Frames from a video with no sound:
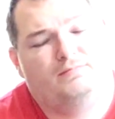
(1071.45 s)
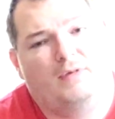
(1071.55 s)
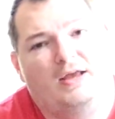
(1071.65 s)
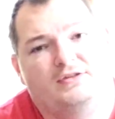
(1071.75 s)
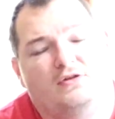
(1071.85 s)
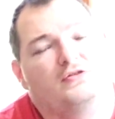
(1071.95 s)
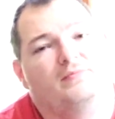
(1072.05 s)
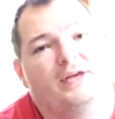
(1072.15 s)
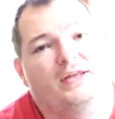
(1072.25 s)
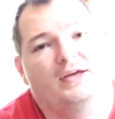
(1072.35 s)
on social
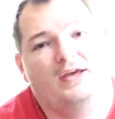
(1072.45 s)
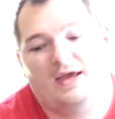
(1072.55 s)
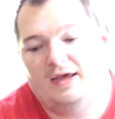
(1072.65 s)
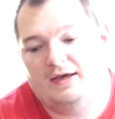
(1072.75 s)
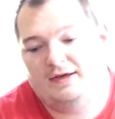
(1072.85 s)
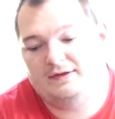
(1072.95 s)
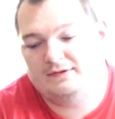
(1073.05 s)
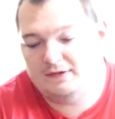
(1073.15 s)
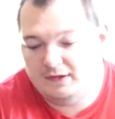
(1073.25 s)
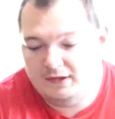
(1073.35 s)
media, and